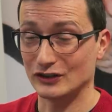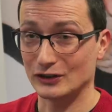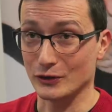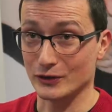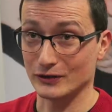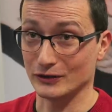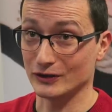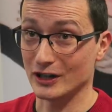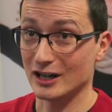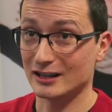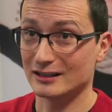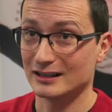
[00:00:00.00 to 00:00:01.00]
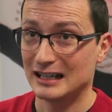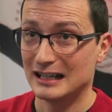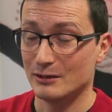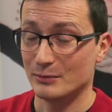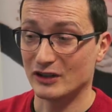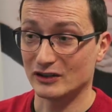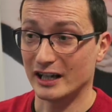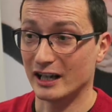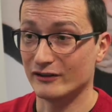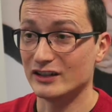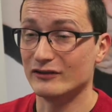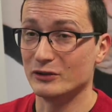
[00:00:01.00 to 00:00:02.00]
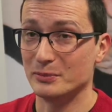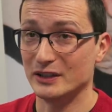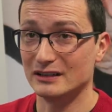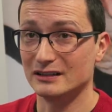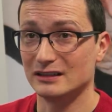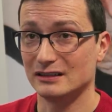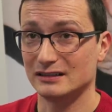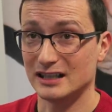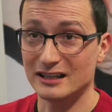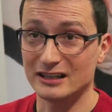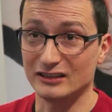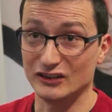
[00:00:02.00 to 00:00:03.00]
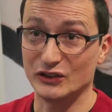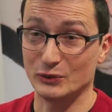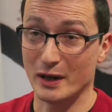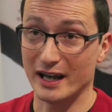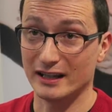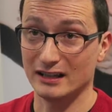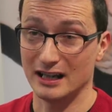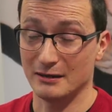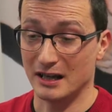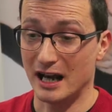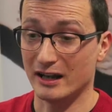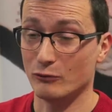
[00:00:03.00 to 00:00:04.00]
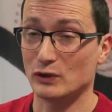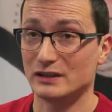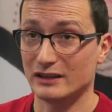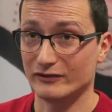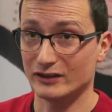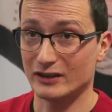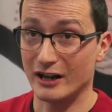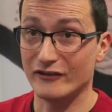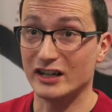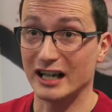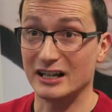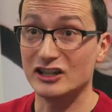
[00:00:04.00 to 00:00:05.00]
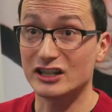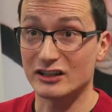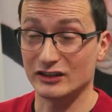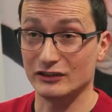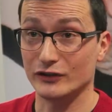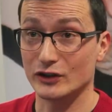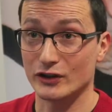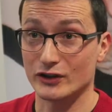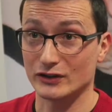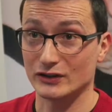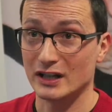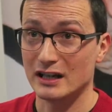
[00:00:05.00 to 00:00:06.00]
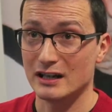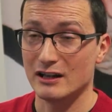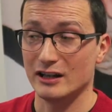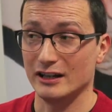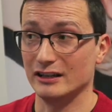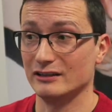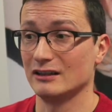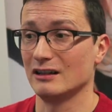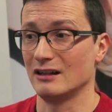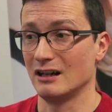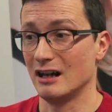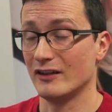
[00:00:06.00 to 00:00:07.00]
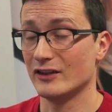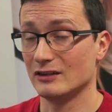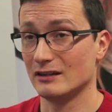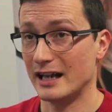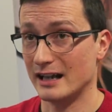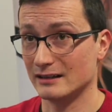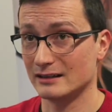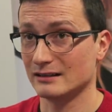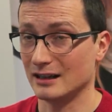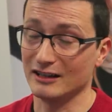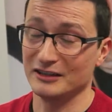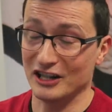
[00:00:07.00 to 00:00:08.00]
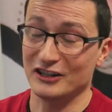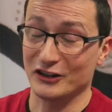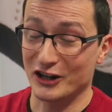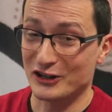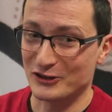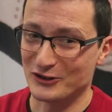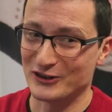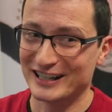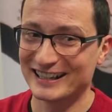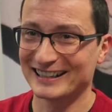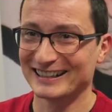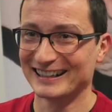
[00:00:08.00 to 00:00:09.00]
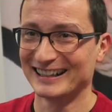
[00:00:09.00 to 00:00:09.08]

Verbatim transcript: this course or not, because I have never been studying this way. I was never having an intensive course in other land, uh, in other country.